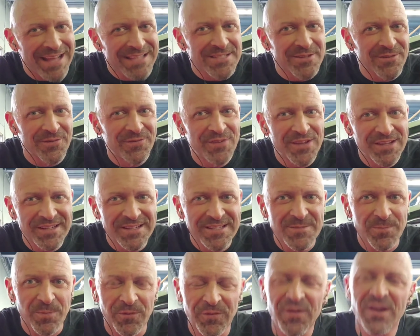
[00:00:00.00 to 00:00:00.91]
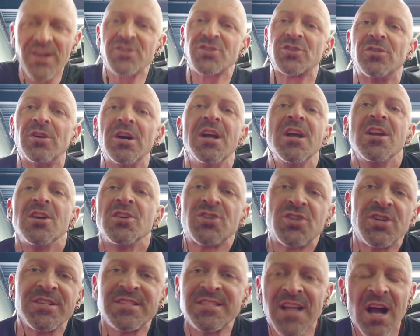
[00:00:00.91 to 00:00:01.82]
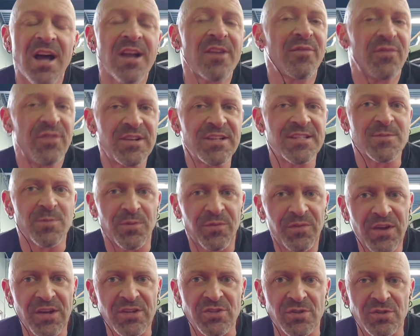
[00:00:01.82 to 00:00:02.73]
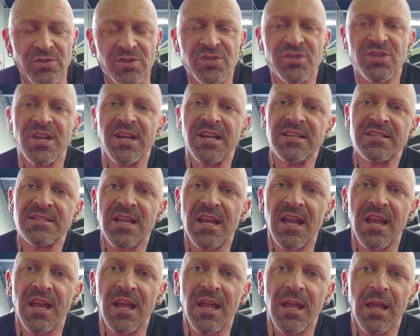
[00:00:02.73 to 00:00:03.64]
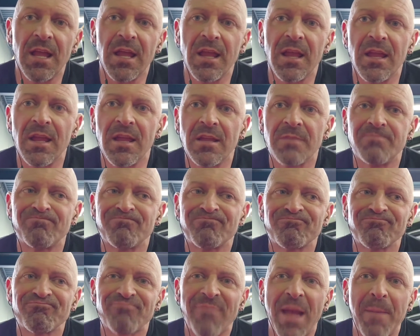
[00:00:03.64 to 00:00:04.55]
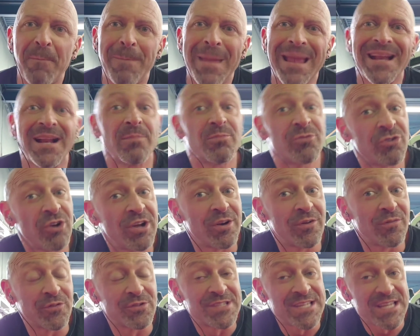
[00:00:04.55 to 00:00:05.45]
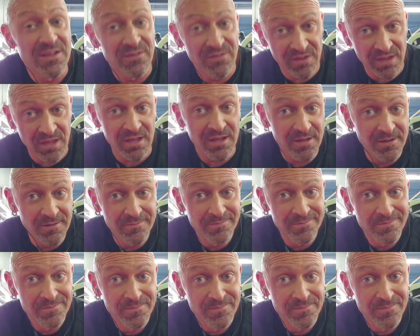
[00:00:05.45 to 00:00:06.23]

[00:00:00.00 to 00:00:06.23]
As a fitness professional, she's not a fitness professional. She is a made-up trainer for T V.